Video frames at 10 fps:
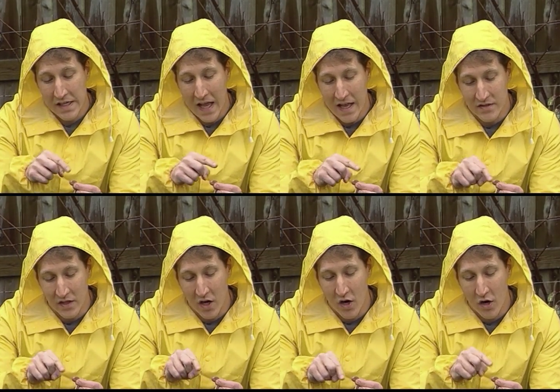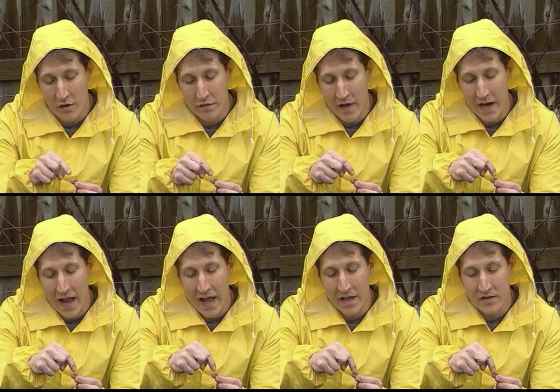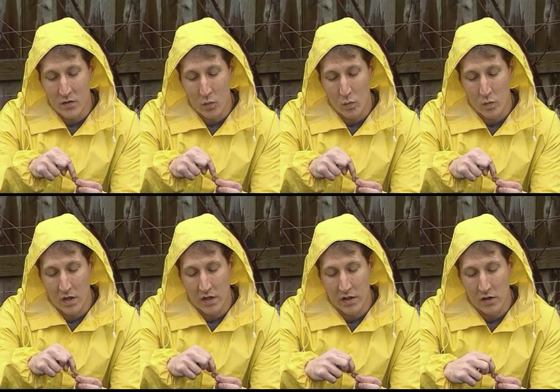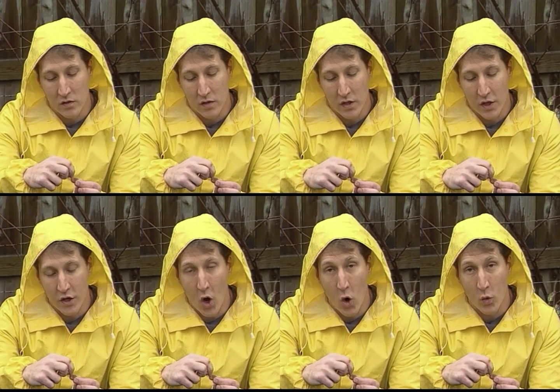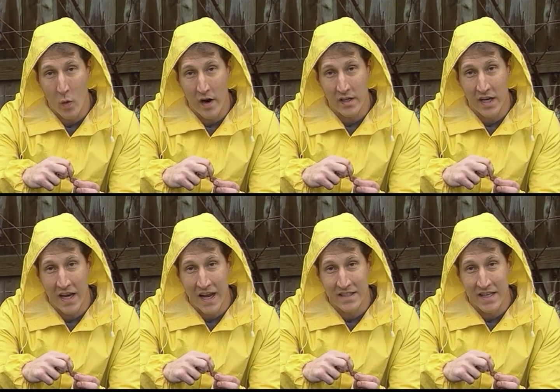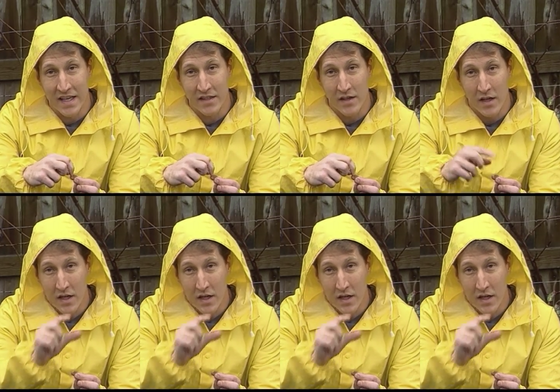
has the curve and has the little node where it connects in